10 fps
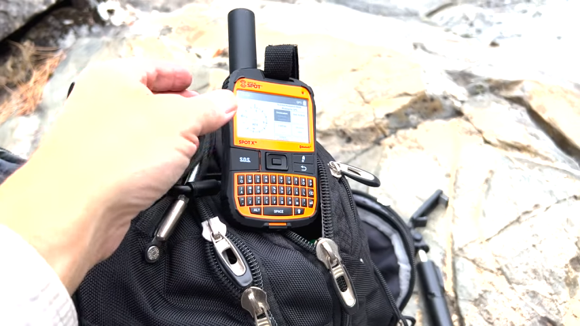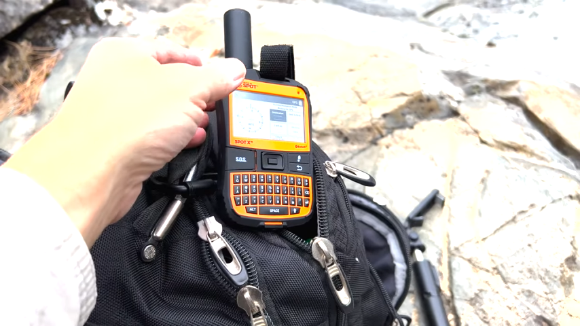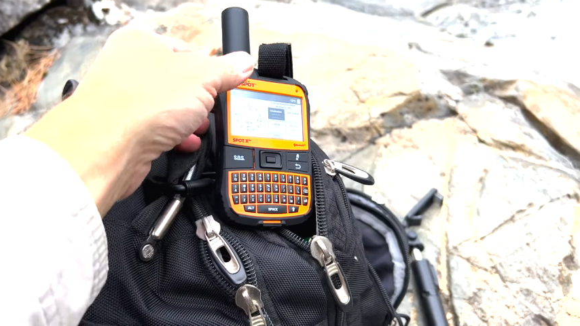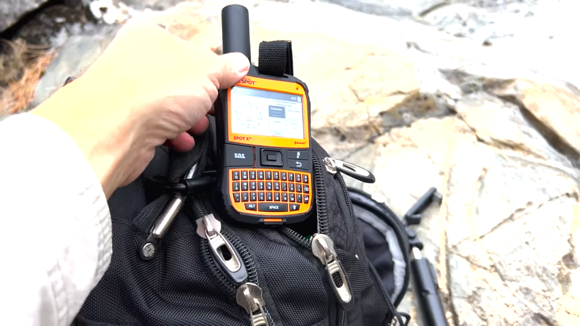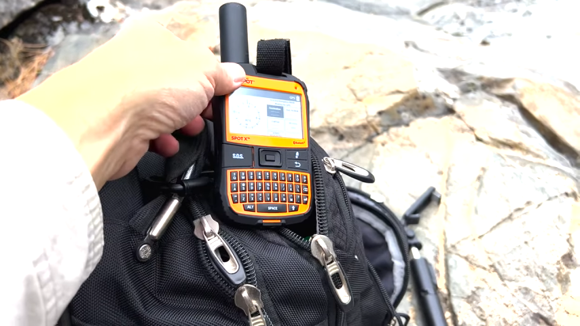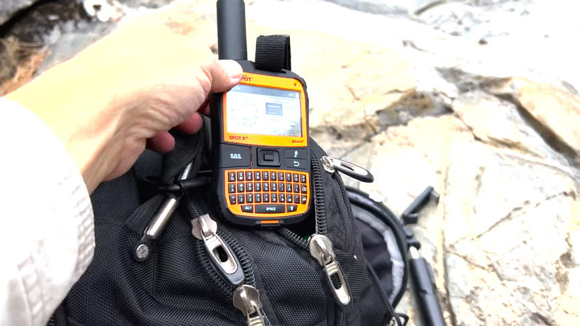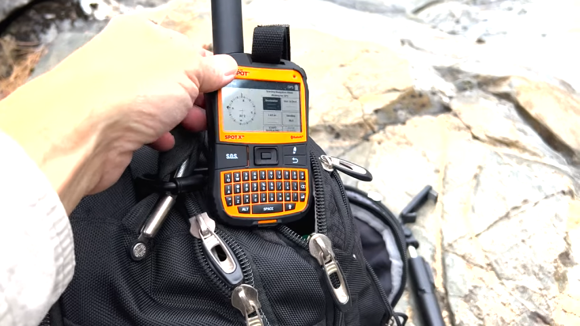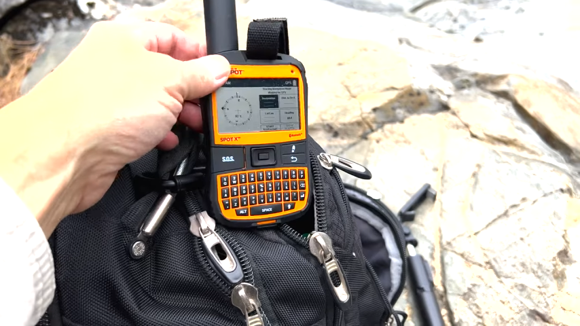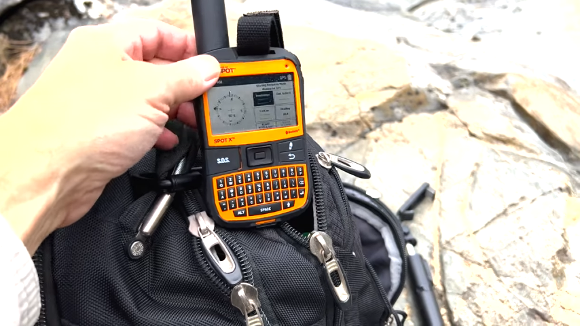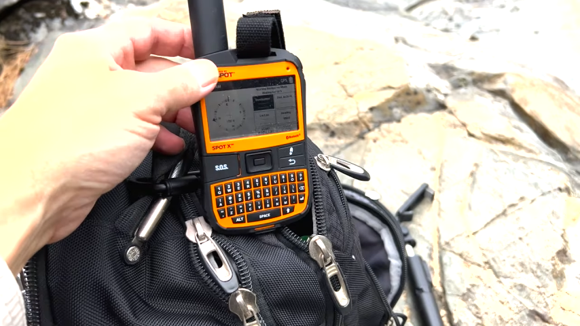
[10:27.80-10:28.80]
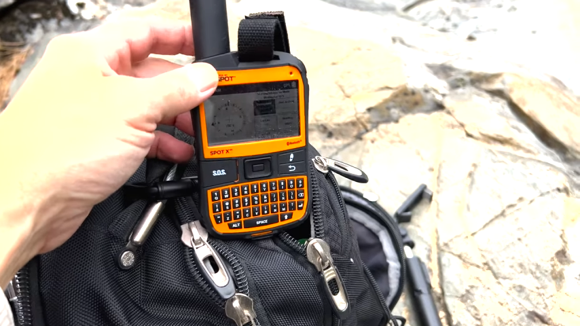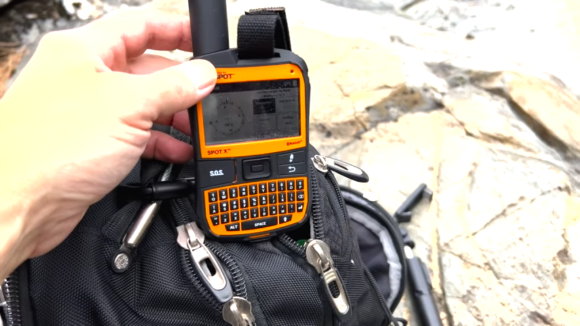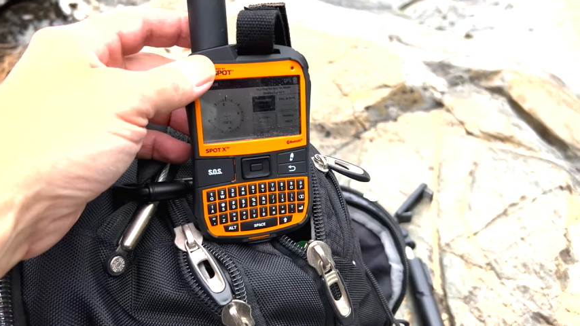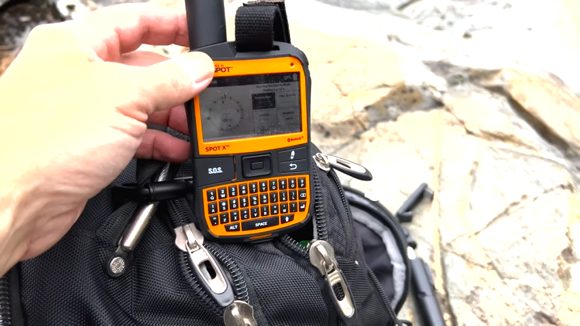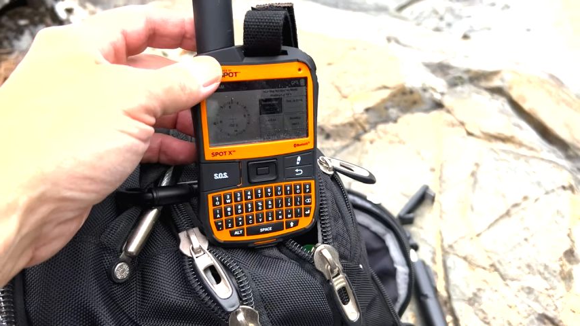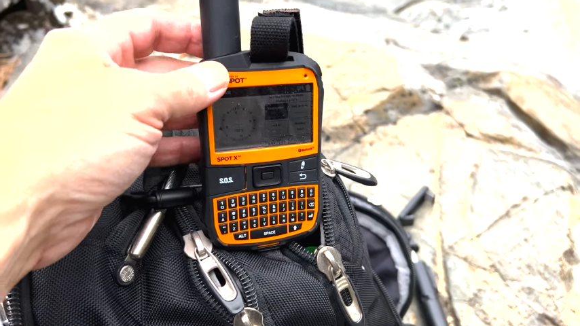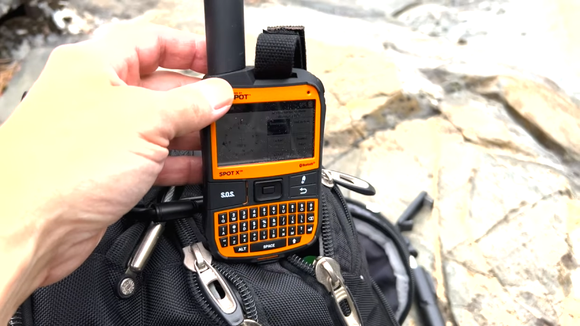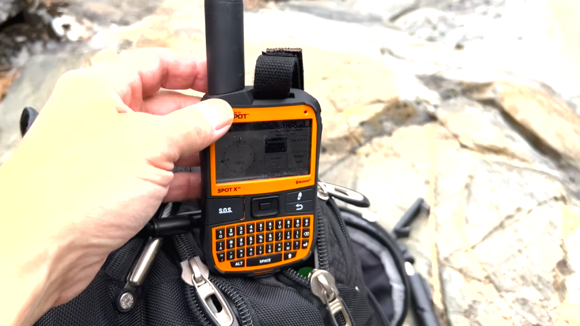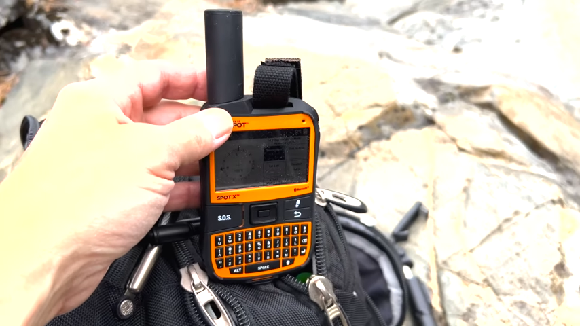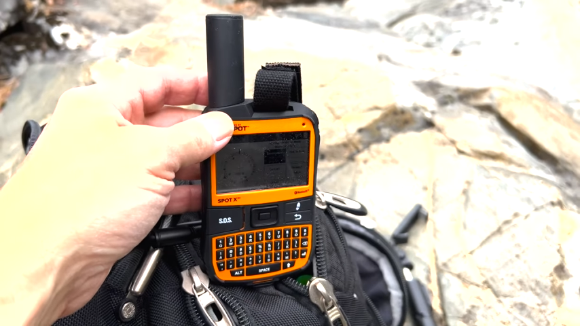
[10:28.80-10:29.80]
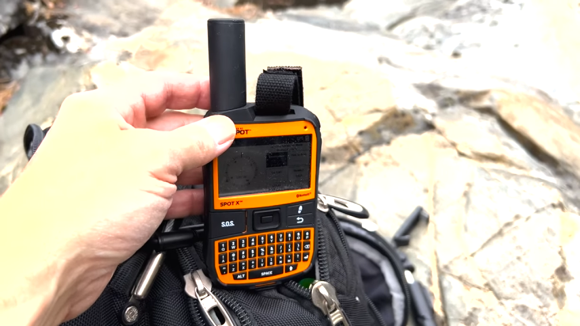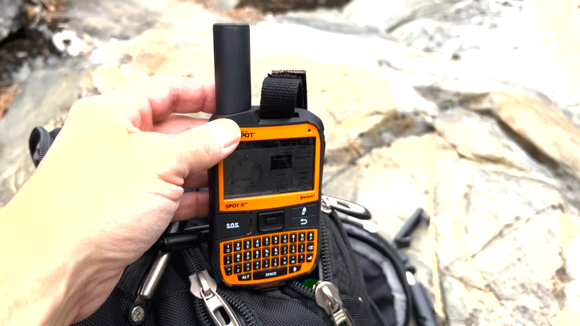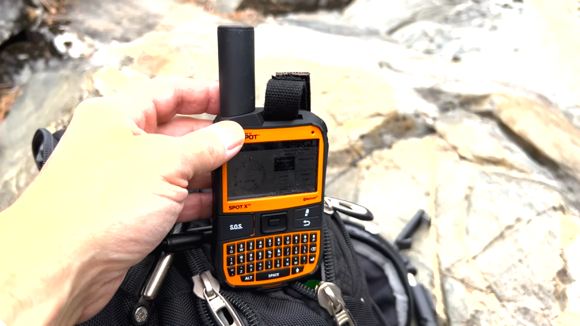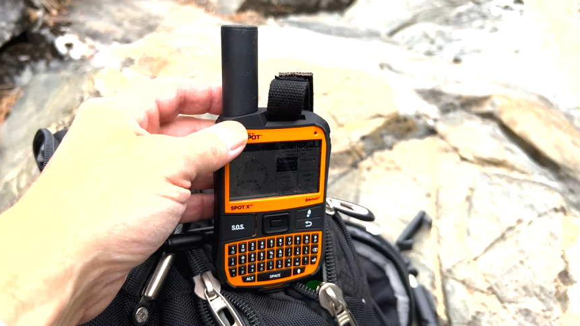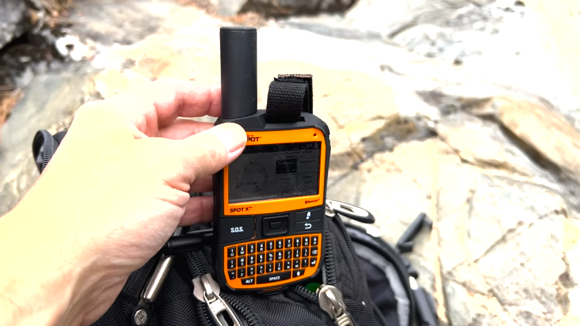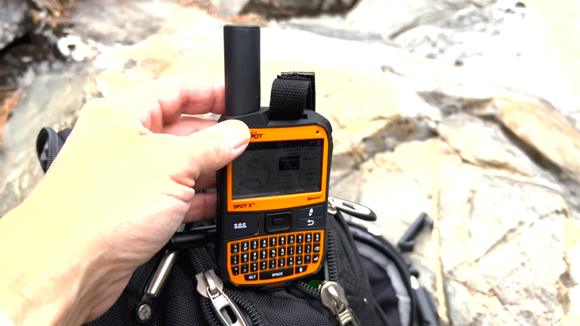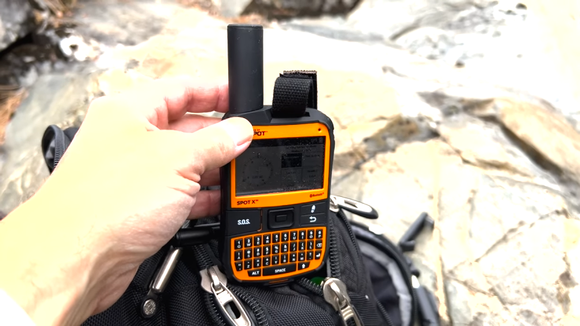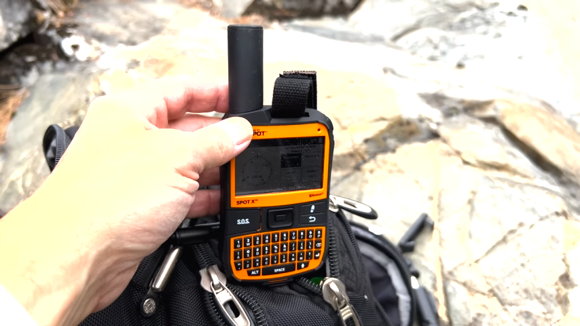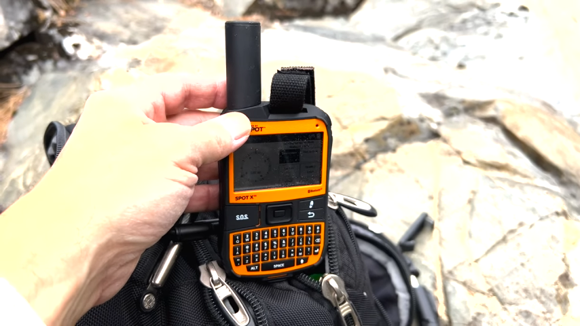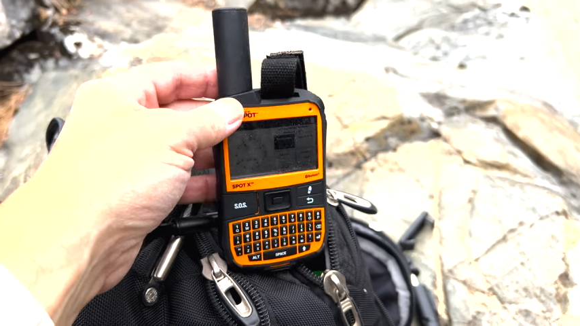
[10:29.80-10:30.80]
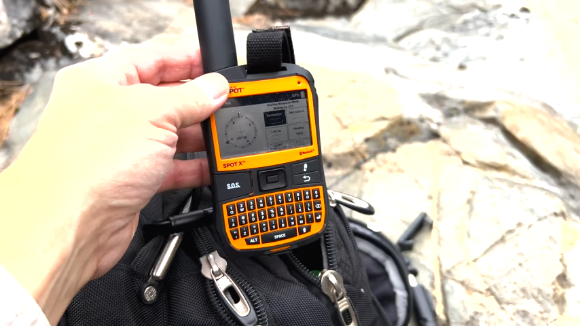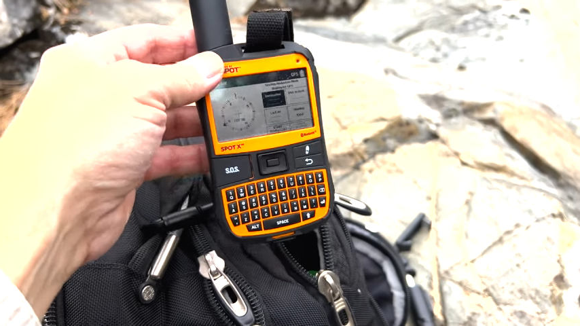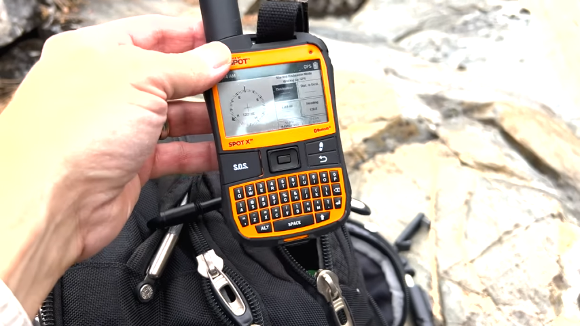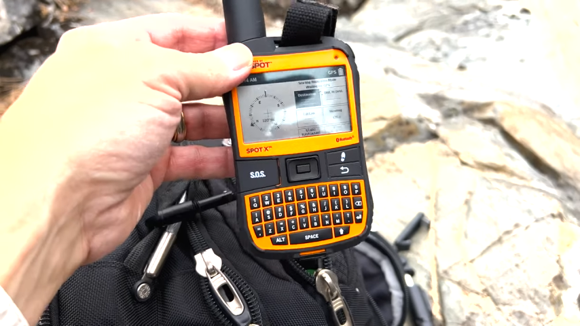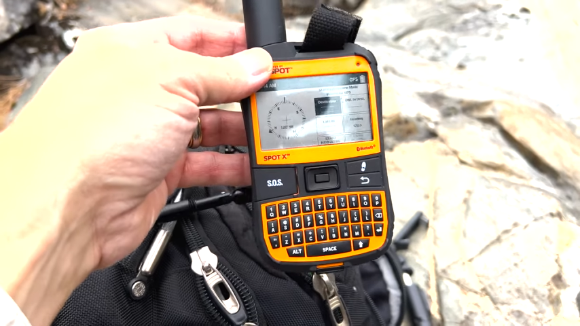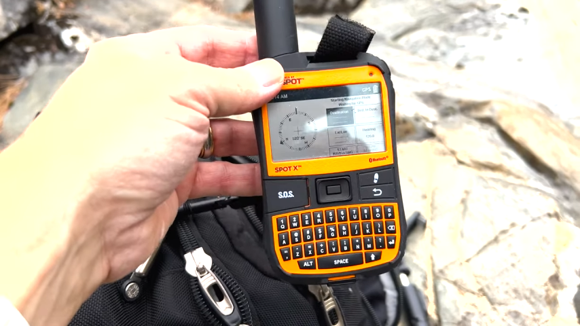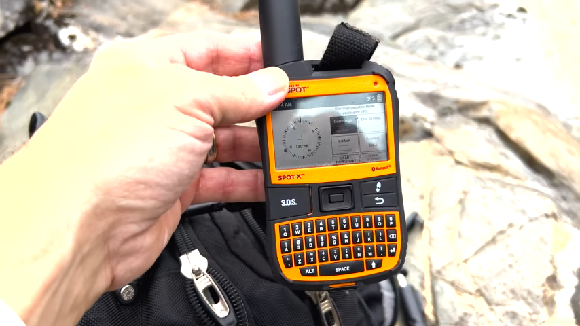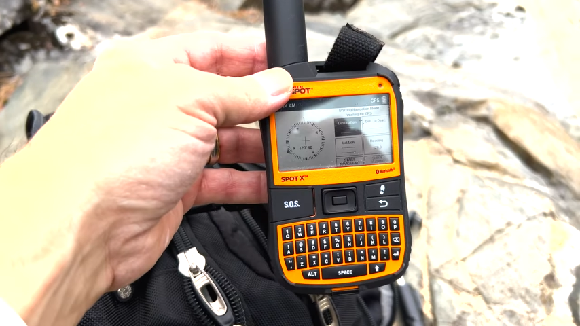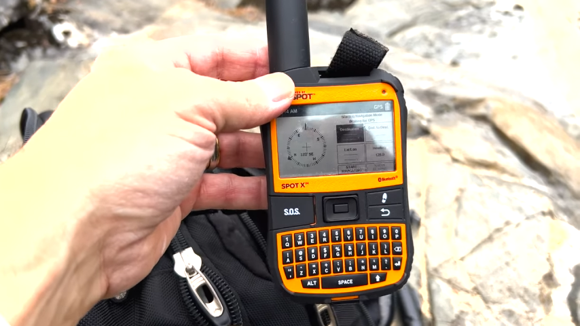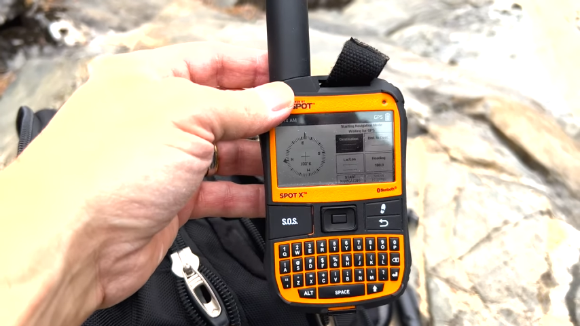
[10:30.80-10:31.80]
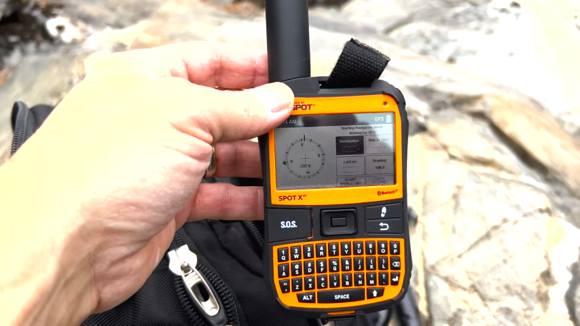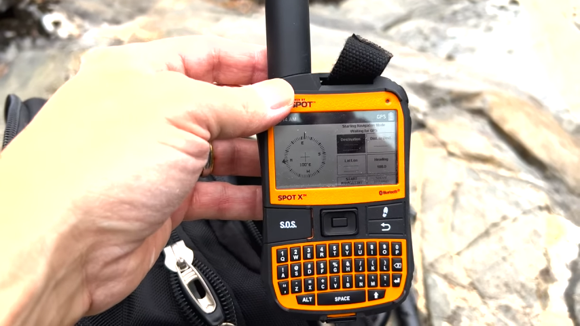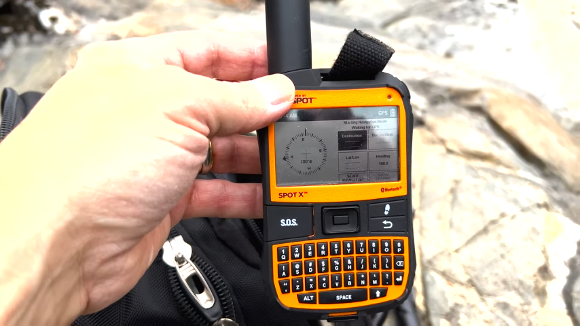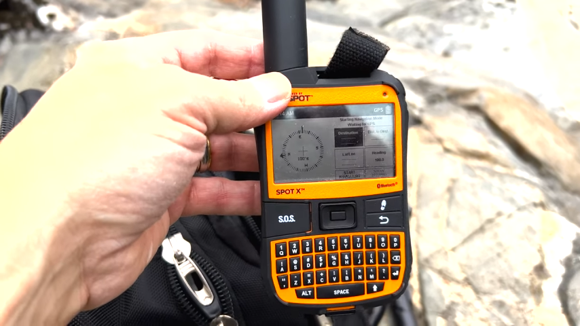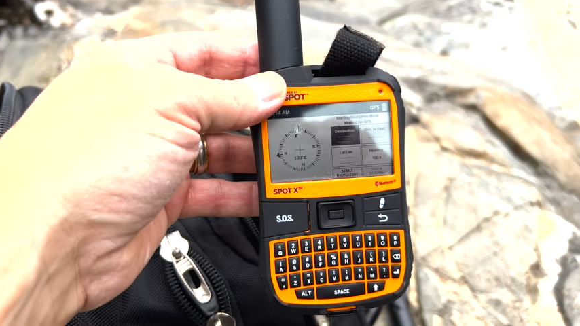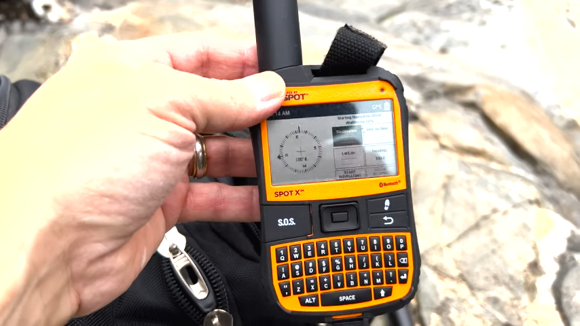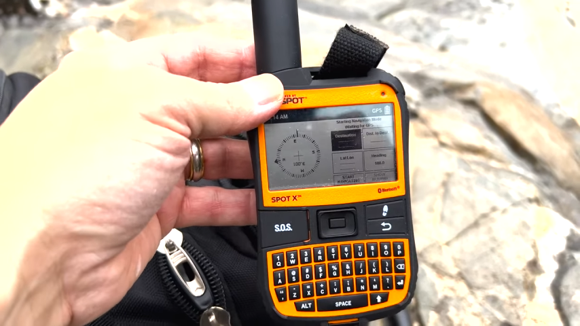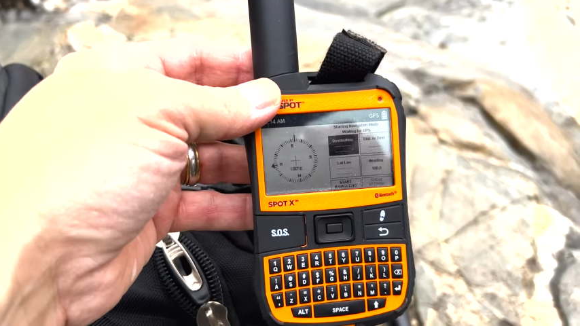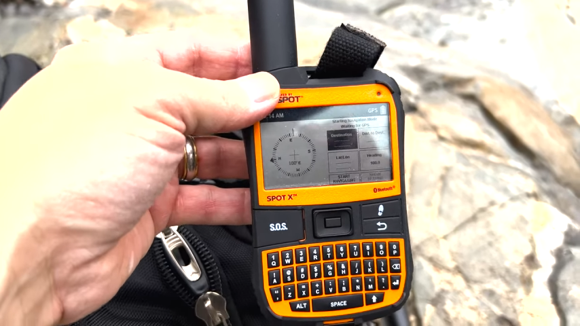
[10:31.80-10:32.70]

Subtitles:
(no speaker visible)